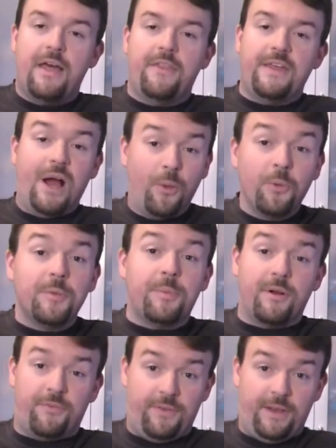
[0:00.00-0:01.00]
The older
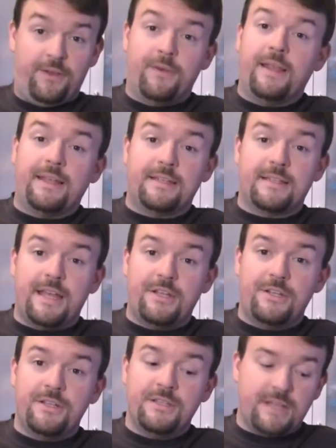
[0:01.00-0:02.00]
Buffalo link
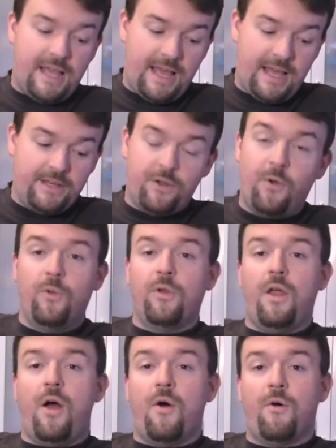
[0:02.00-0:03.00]
stations had
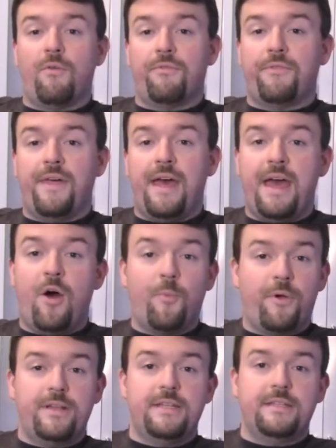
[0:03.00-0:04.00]
all of their
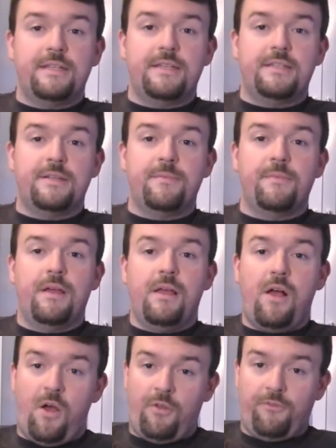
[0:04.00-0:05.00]
operating system
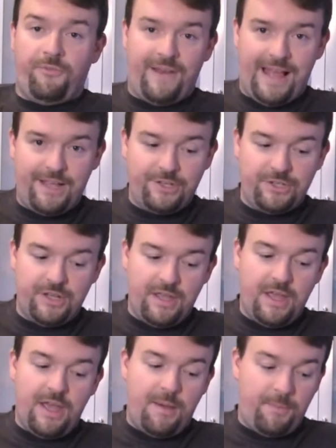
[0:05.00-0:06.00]
on flash.
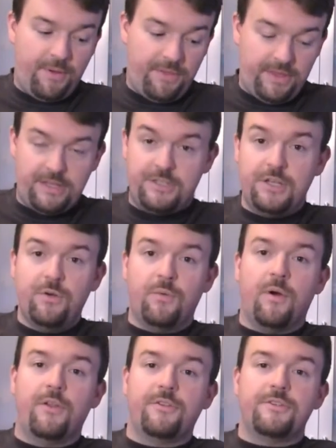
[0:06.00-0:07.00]
But these newer
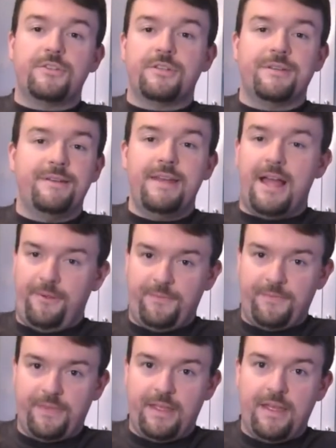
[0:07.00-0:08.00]
ones, no.
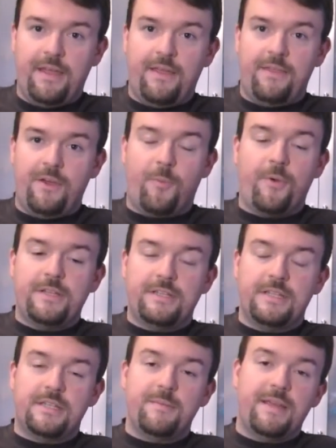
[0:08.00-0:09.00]
The operating
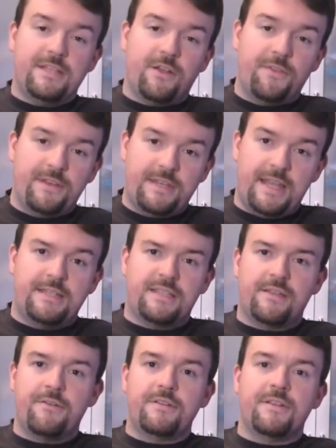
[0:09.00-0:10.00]
system is on the disk.
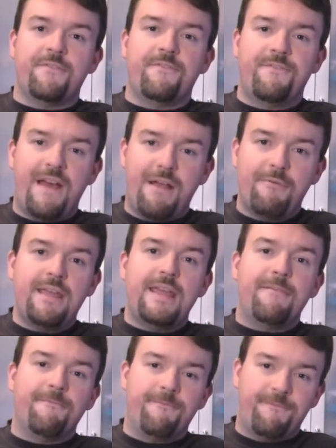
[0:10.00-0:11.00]
There is a
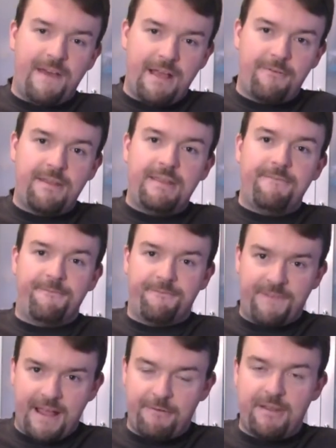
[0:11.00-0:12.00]
very, very,
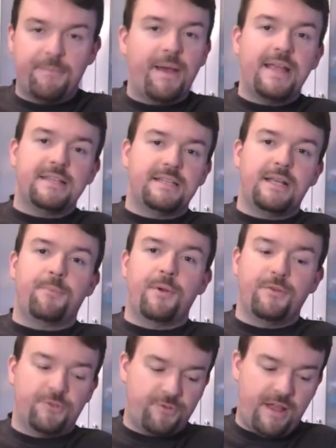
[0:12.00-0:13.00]
very basic
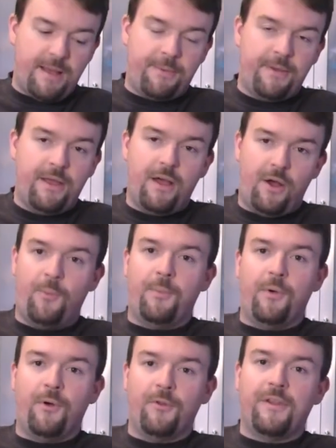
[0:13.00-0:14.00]
bootstrap on
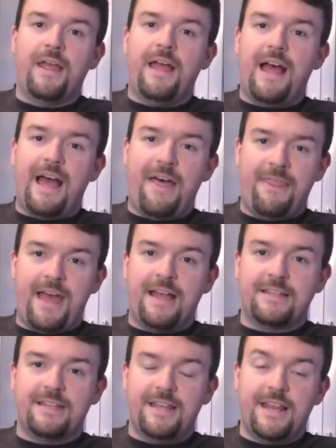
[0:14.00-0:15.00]
board, and
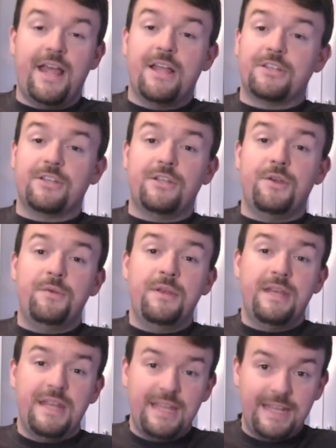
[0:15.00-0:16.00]
that's it. So you
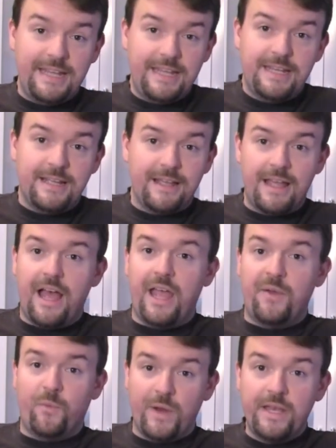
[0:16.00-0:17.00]
need
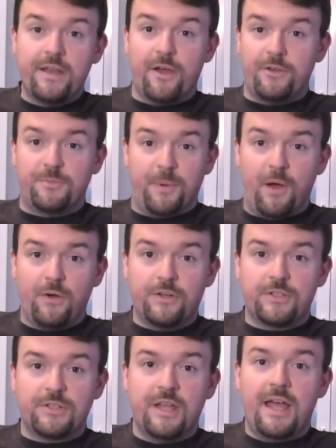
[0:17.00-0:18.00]
a Windows
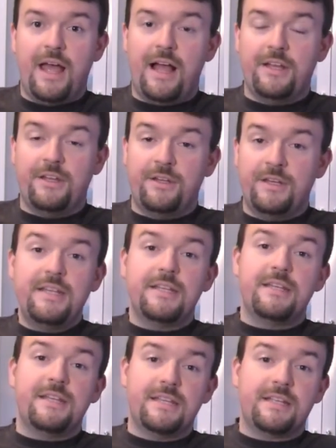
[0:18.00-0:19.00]
box, and you need
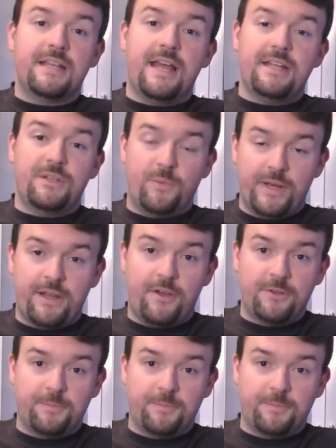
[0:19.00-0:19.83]
to disconnect your Windows